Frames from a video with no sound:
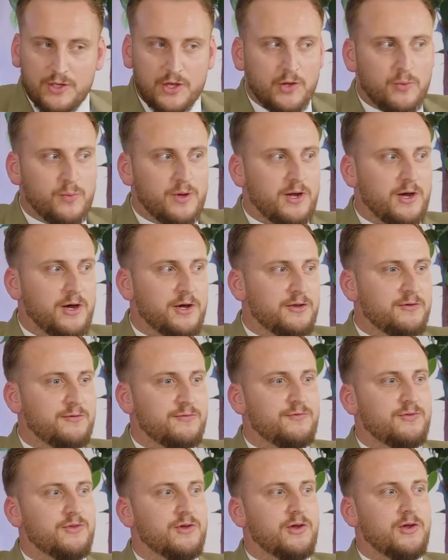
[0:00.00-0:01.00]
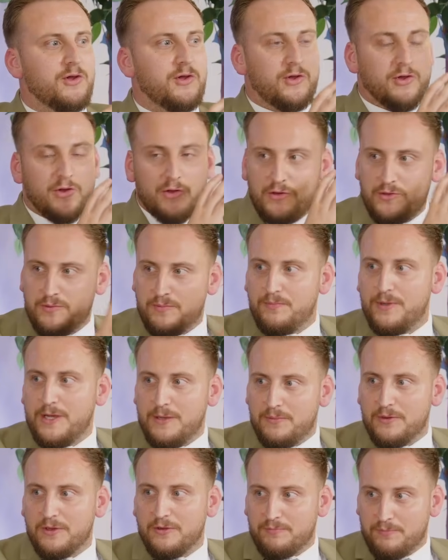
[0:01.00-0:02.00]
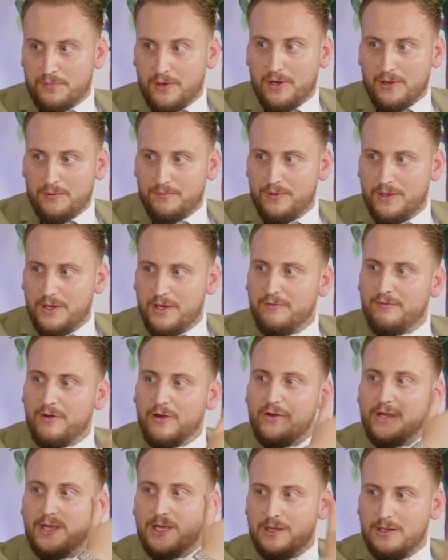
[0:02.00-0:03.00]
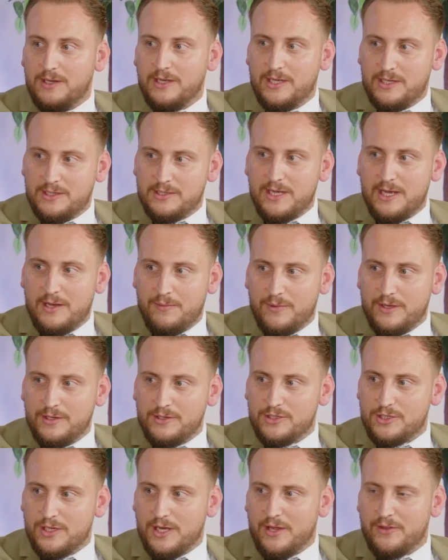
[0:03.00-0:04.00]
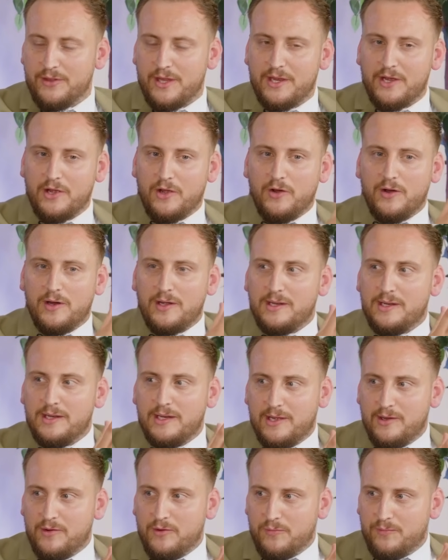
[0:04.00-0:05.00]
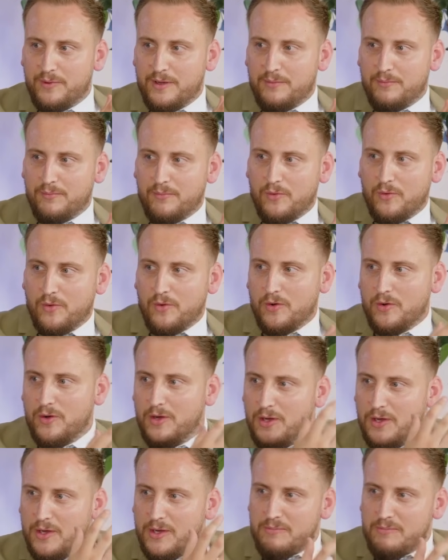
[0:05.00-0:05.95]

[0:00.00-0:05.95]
you were kind of the good people of pop very cleaned image, and then it got a little bit more